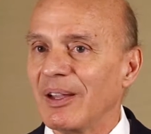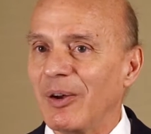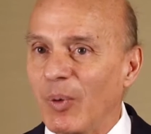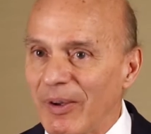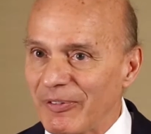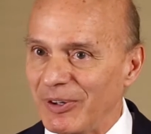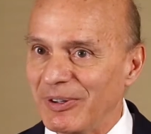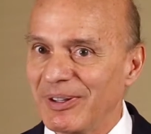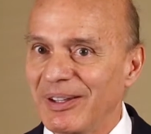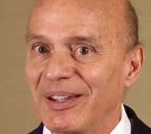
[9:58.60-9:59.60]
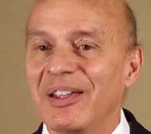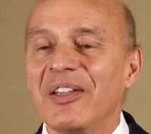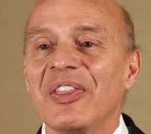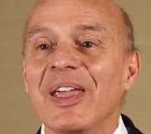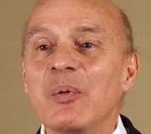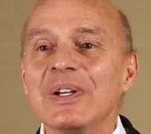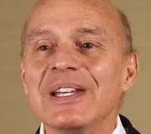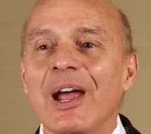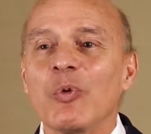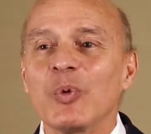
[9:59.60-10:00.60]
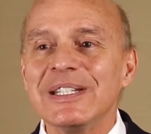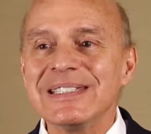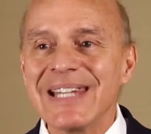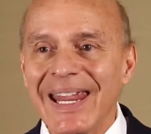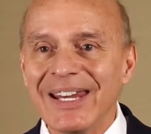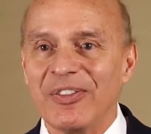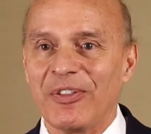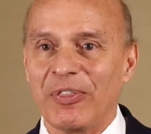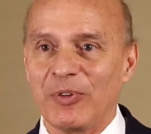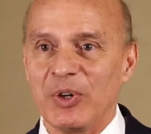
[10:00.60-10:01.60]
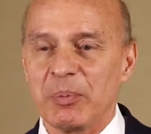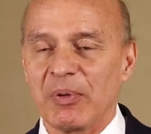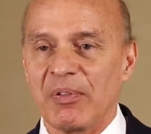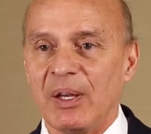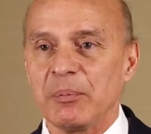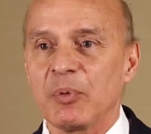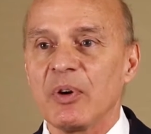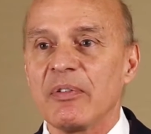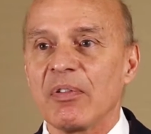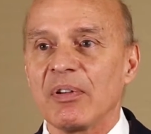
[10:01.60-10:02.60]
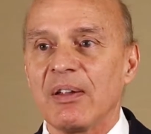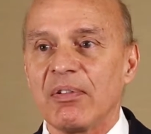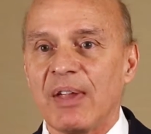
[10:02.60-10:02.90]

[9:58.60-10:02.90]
However, they would now retain the 30% previously